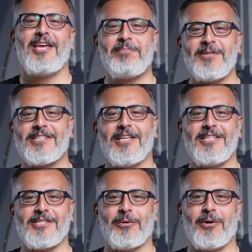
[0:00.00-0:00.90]
EP
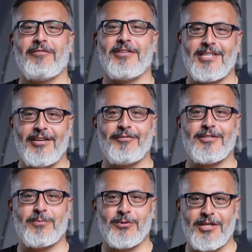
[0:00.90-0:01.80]
studies are one of the
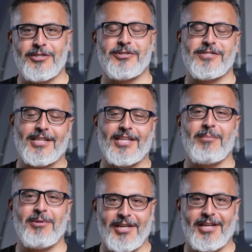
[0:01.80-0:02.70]
safest procedures that
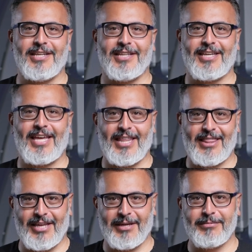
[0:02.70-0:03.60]
can be done in the
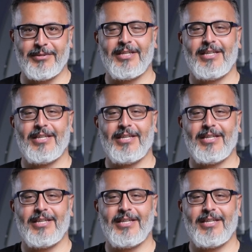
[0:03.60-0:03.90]
cath lab.